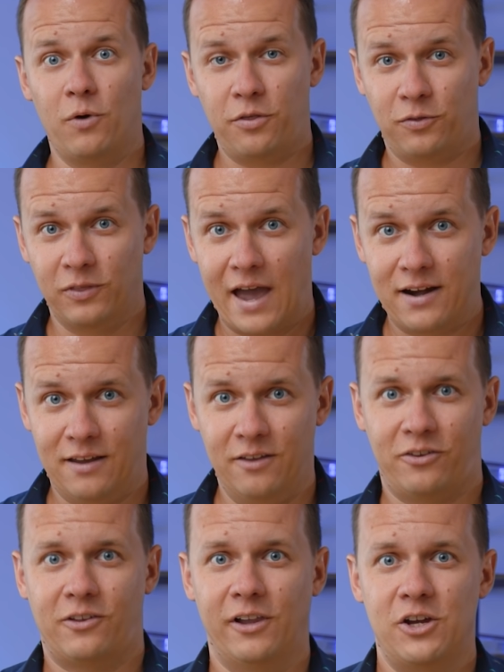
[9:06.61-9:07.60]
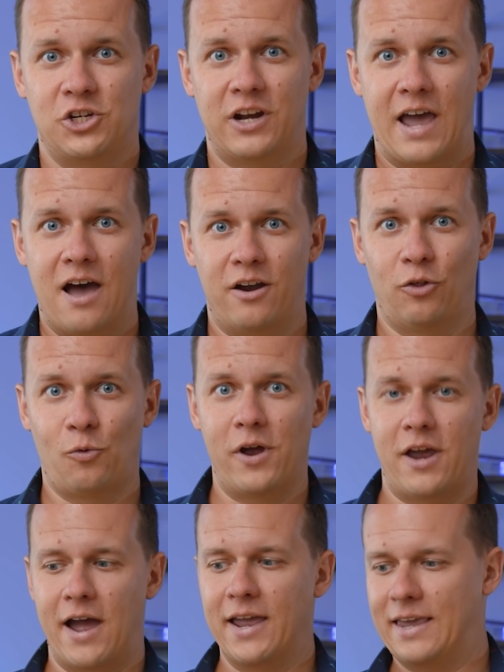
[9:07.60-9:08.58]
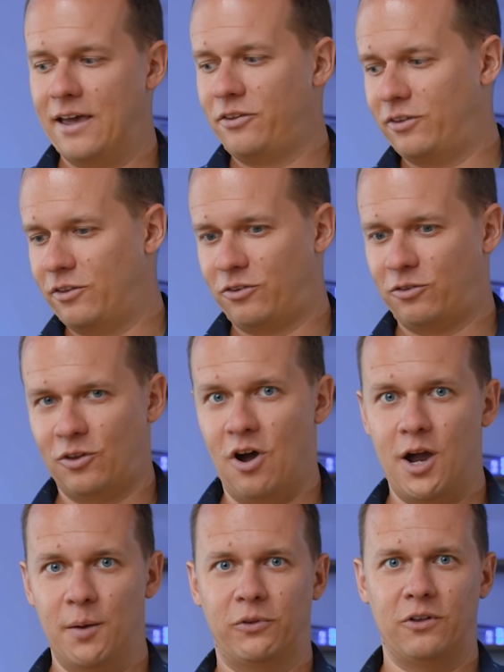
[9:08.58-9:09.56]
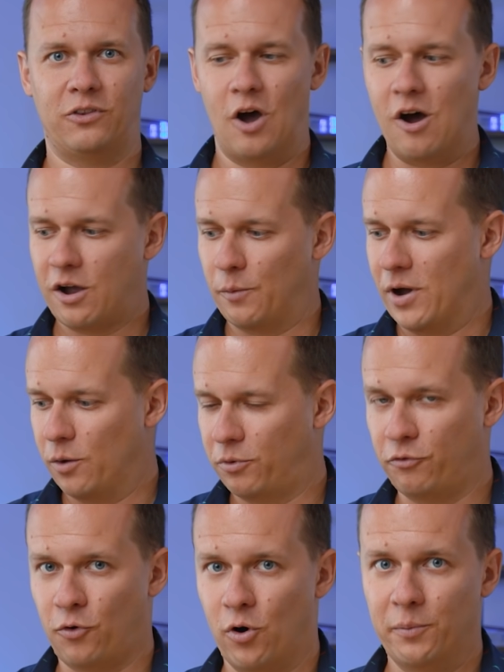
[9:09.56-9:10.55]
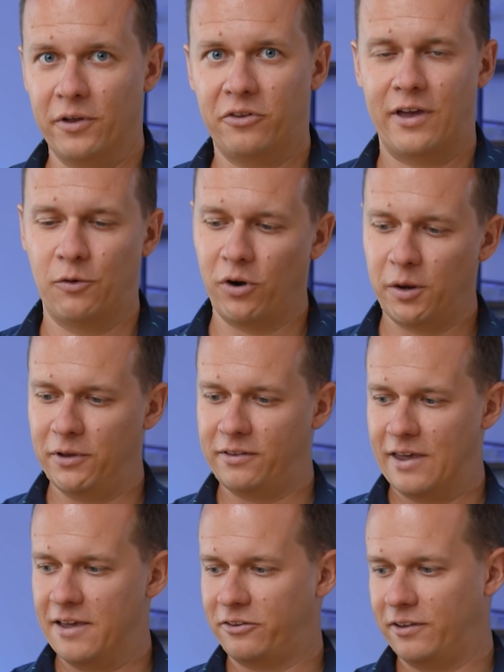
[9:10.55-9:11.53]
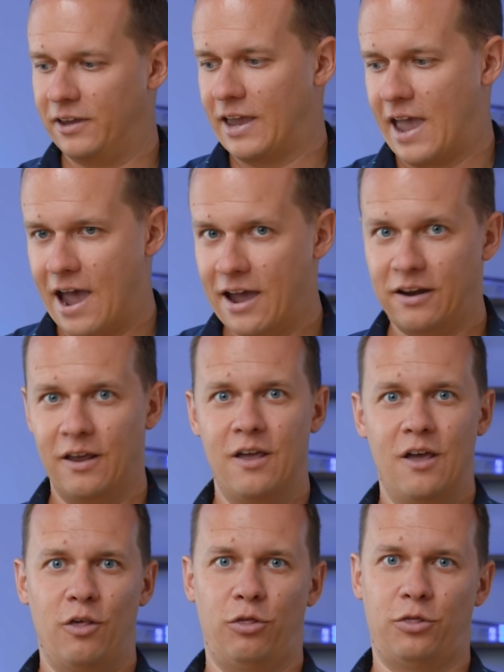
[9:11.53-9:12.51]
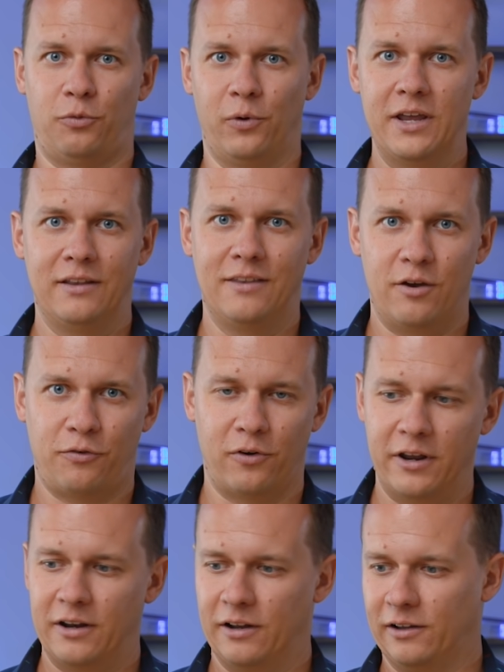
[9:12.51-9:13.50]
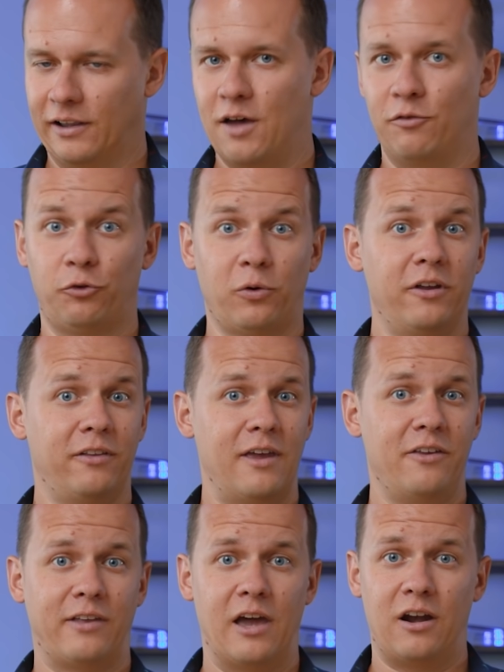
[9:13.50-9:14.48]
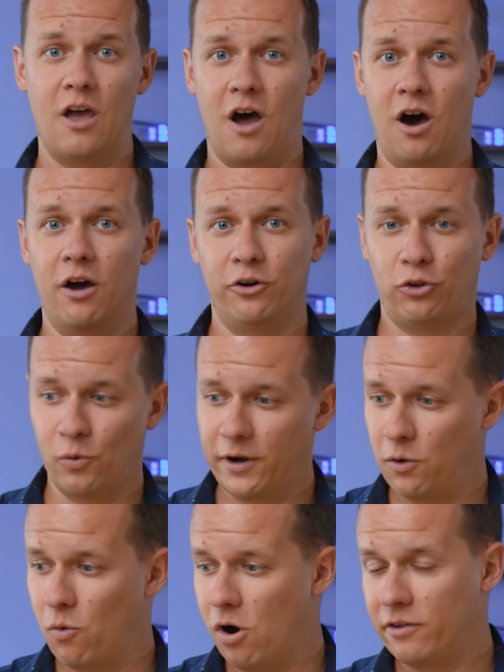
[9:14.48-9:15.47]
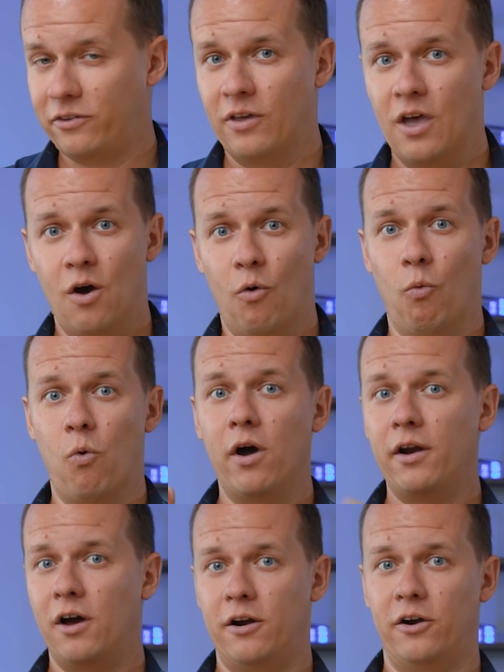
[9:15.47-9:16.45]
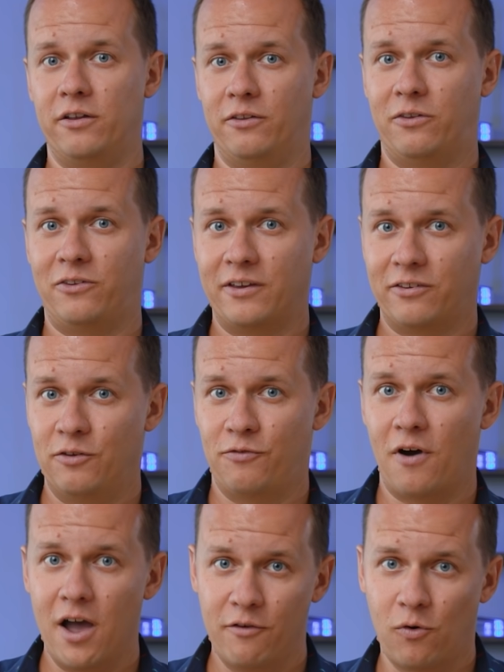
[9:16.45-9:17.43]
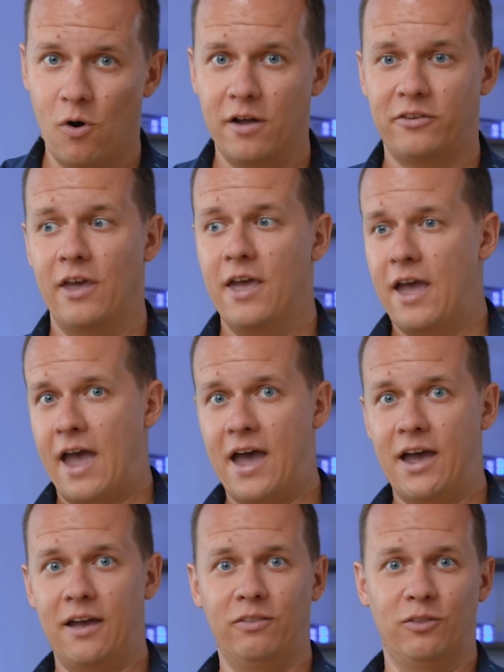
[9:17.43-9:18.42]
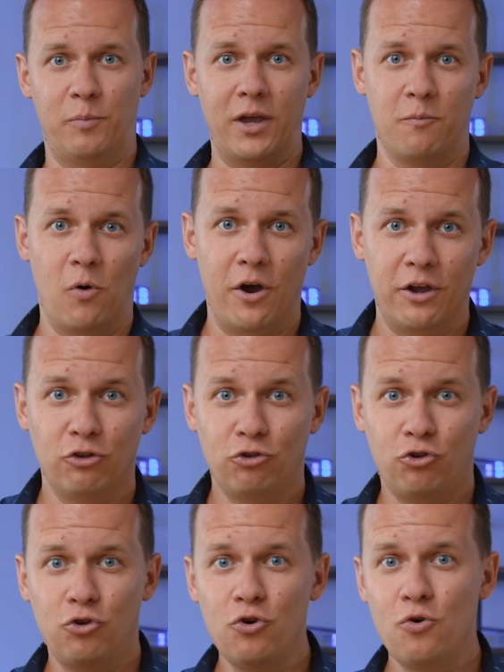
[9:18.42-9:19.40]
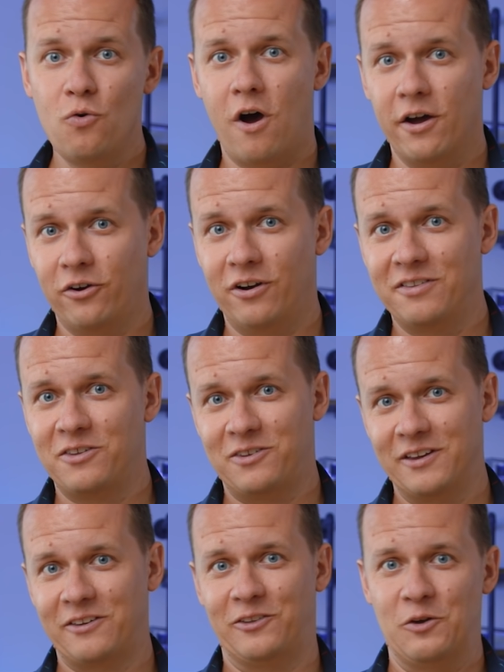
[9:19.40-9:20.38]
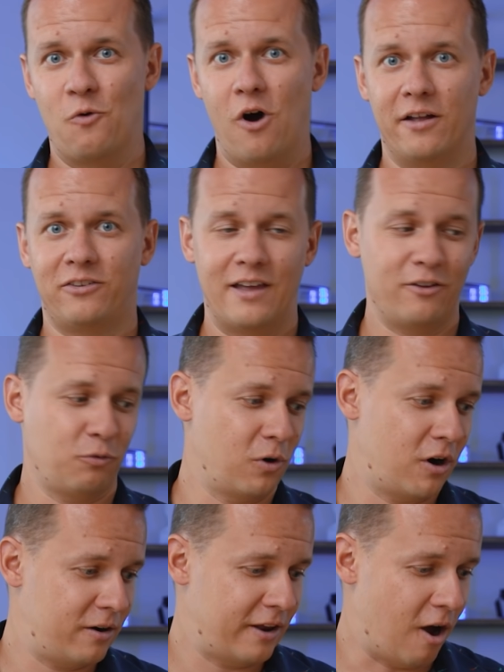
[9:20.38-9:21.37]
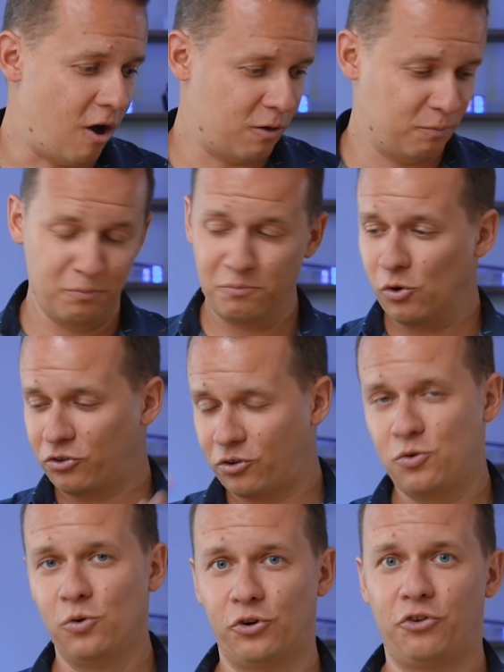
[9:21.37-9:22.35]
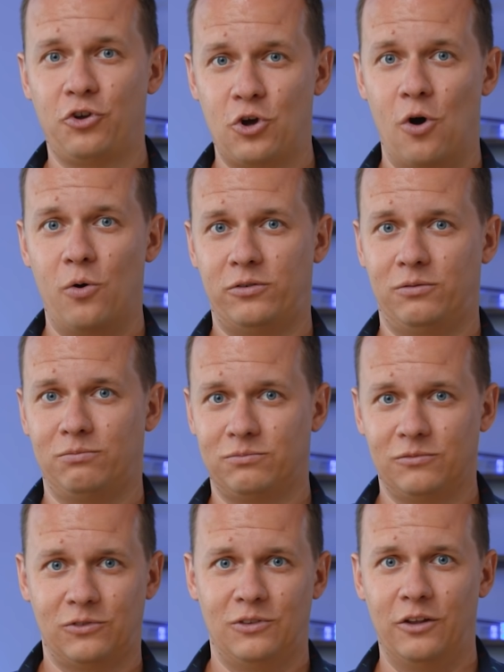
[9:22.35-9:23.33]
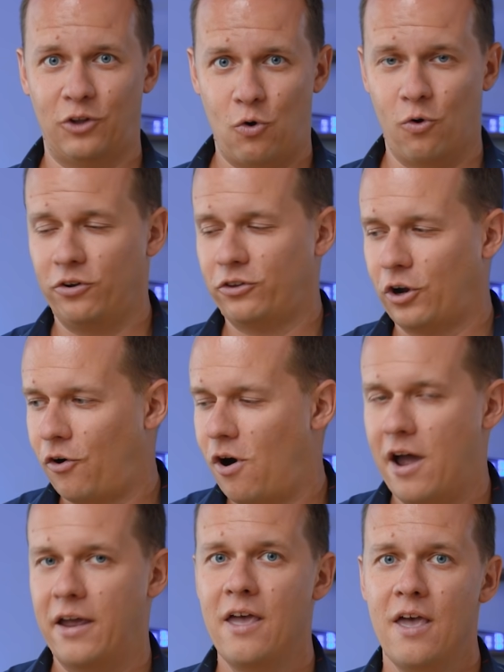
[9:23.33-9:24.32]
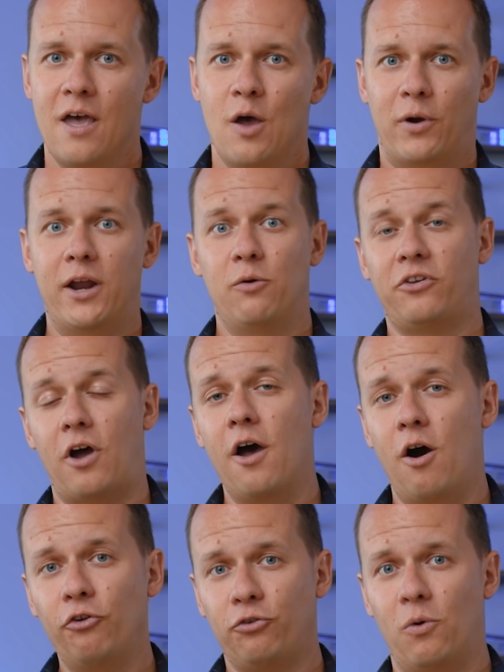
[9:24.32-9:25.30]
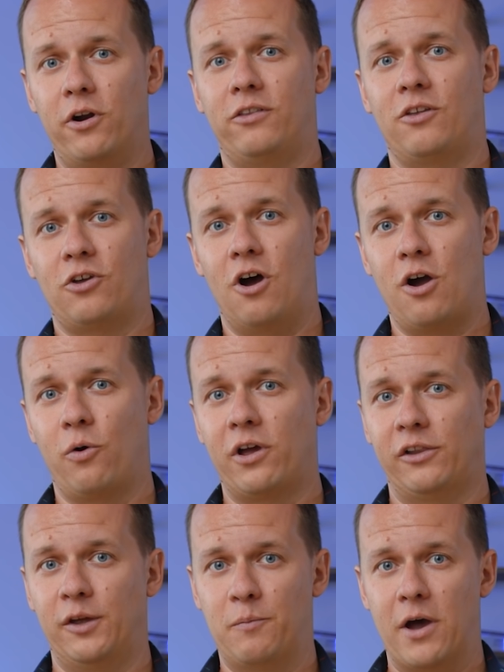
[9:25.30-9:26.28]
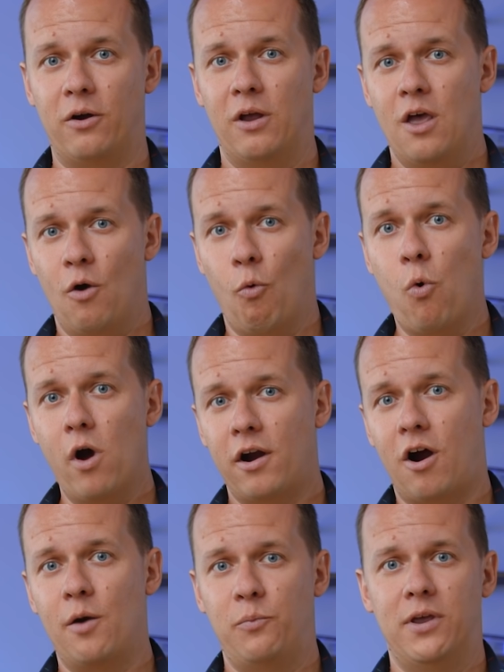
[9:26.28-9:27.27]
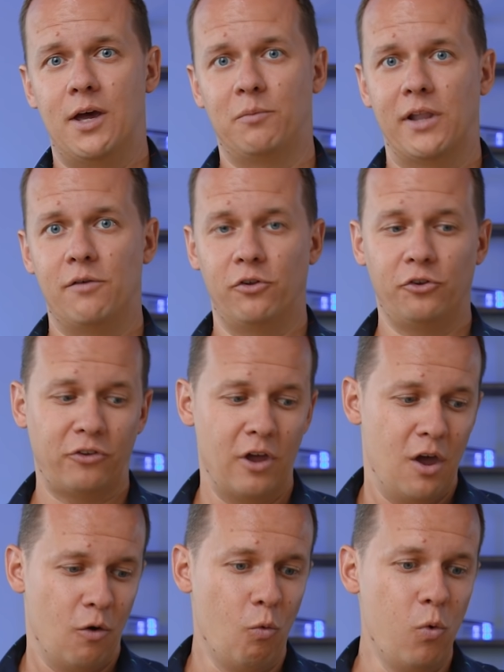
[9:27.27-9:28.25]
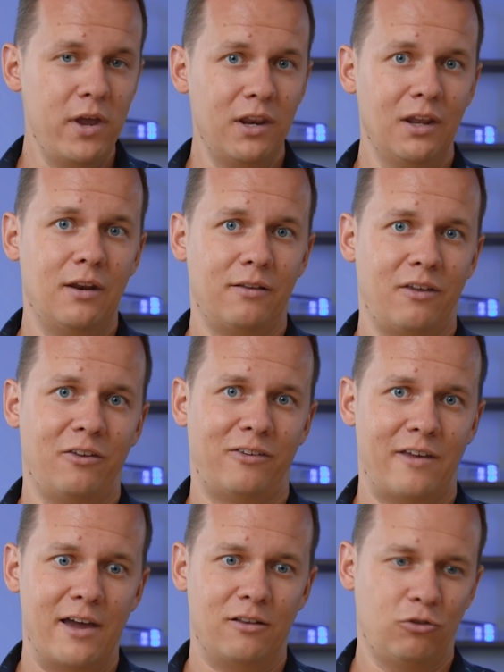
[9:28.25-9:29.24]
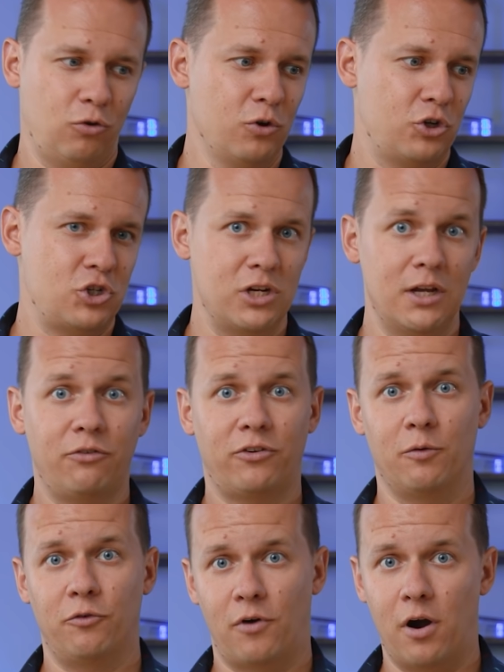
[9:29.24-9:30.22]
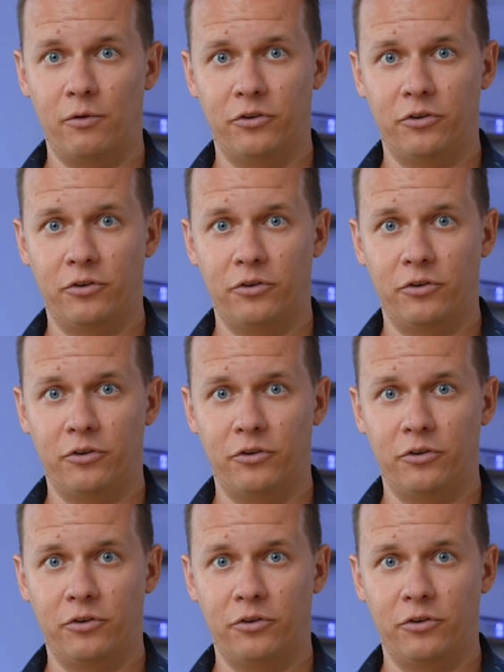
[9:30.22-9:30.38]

with that installation out of the way, I guess it's time to talk about performance. And we're going to be testing at three different levels. We're going to test at 120 watts, 165 watts, and the big boy, 260 watts. That's where all, most coolers go in the corner to cry. But anyways, I also wanted to talk quickly about what RPM levels we needed to set to achieve some of our